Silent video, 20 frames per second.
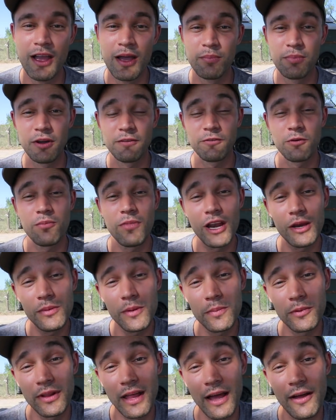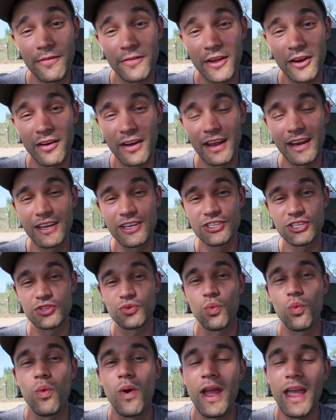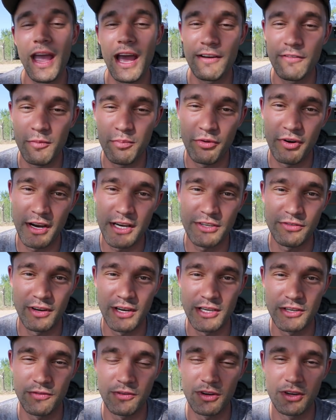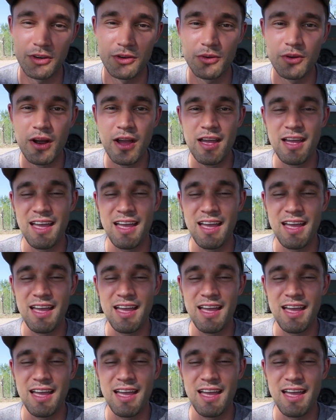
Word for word: but for many people out there, it is just way out of a price range for you,